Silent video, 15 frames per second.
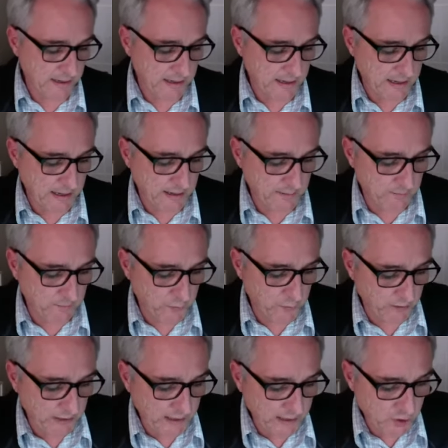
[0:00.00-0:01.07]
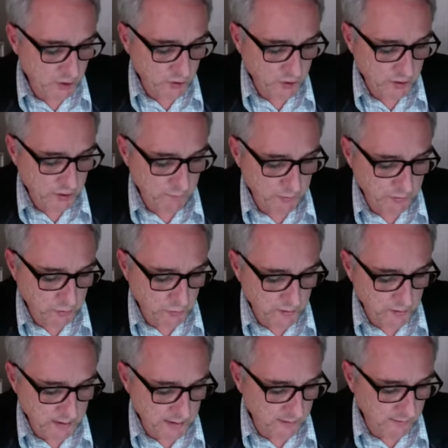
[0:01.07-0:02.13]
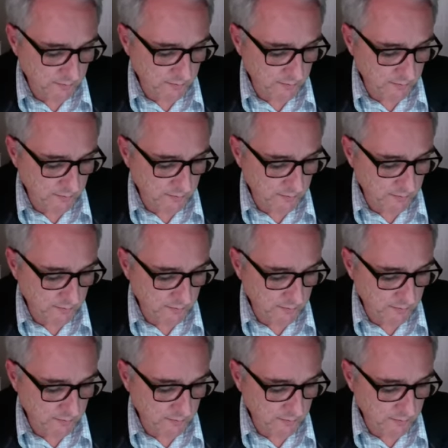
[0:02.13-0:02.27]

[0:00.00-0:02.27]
the relationship between